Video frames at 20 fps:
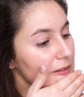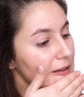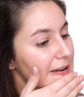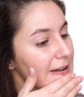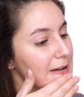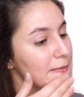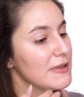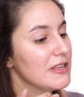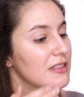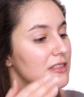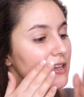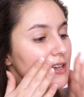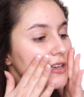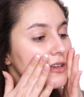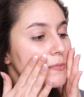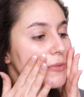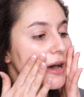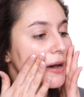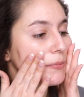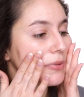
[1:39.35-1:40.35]
Like, I've been
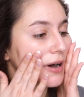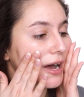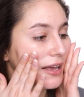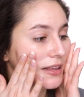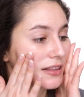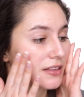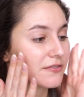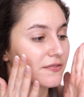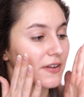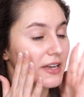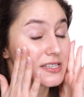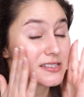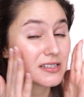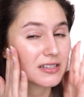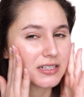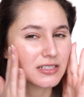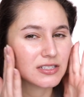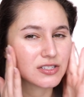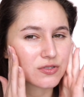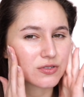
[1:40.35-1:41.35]
thinking about buying the face
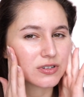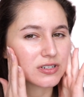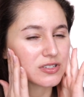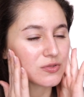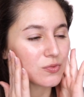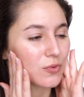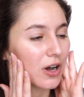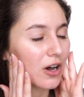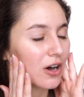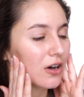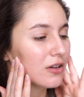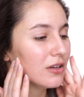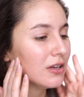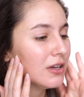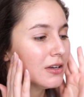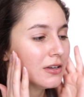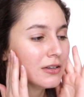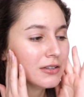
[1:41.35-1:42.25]
cleanser as well.